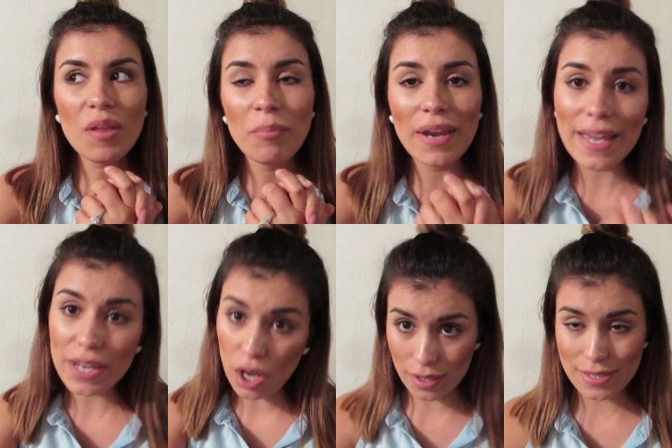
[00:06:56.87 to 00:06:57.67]
But I
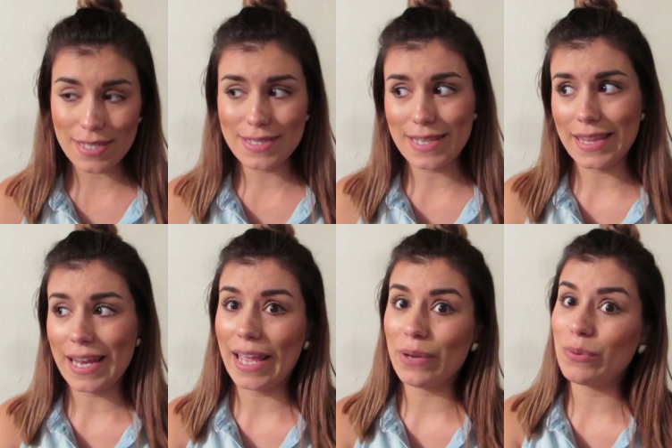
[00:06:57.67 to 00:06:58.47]
can honestly say
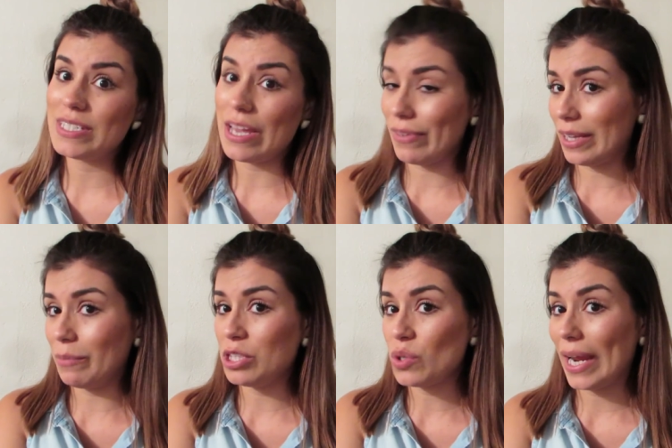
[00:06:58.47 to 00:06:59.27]
that I will definitely
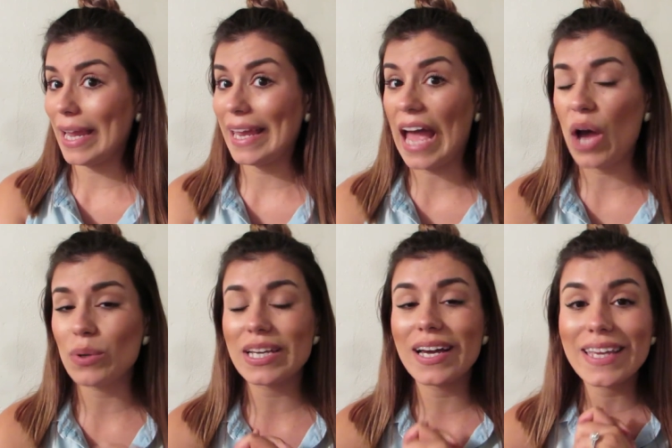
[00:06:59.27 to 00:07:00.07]
be trying it
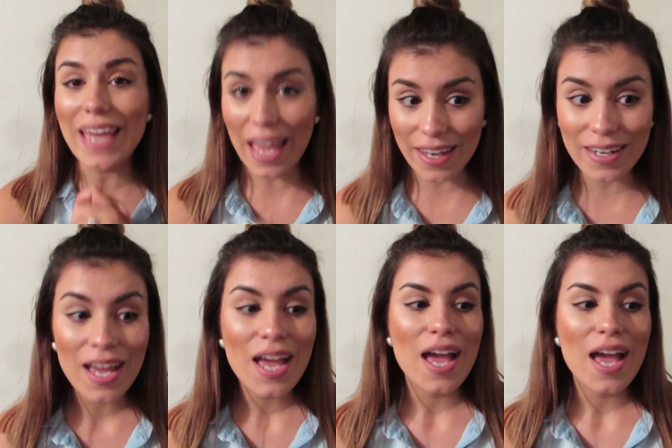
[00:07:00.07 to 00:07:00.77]
out again.